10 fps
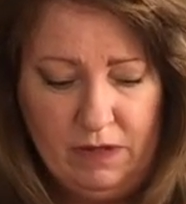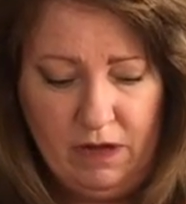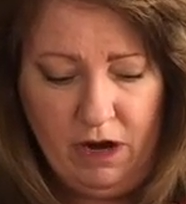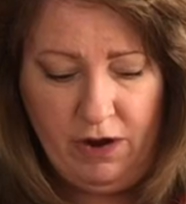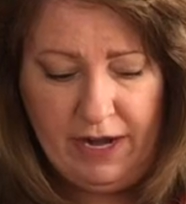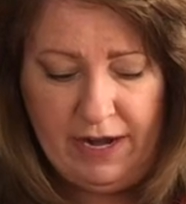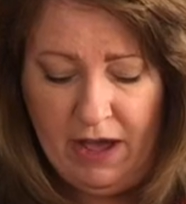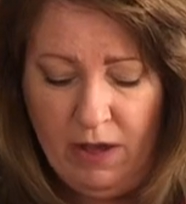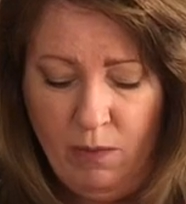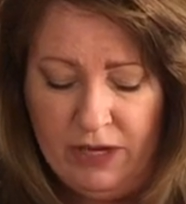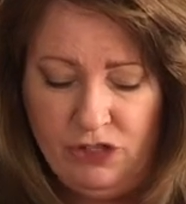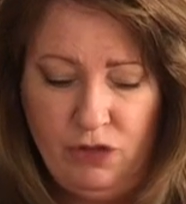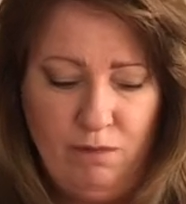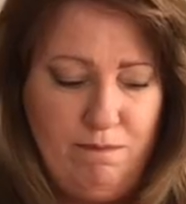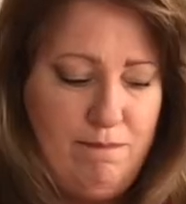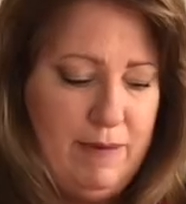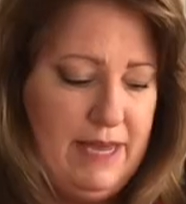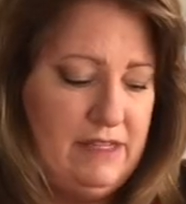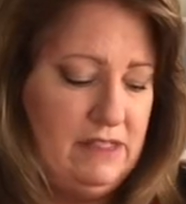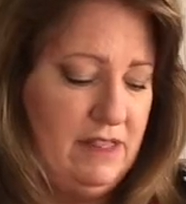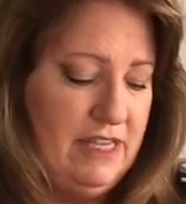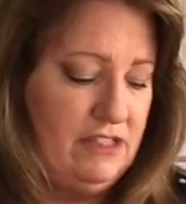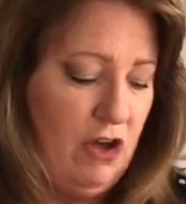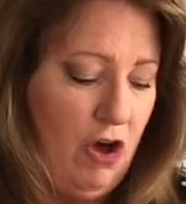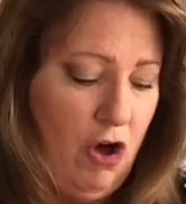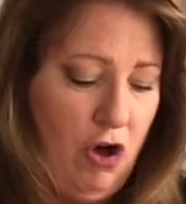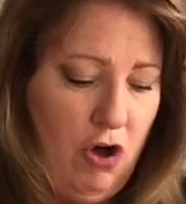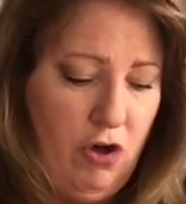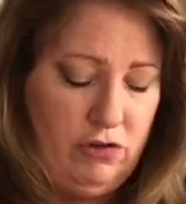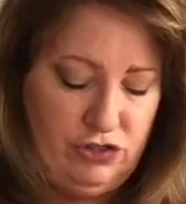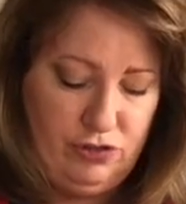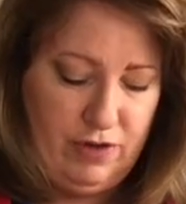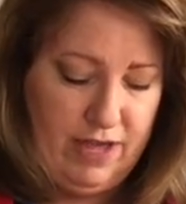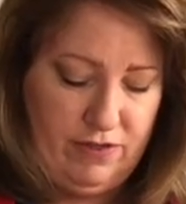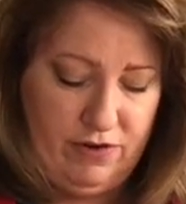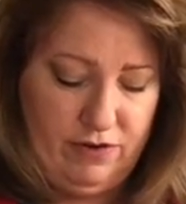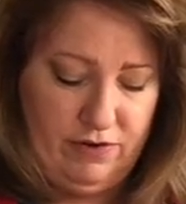All right, now I want to mix this all together.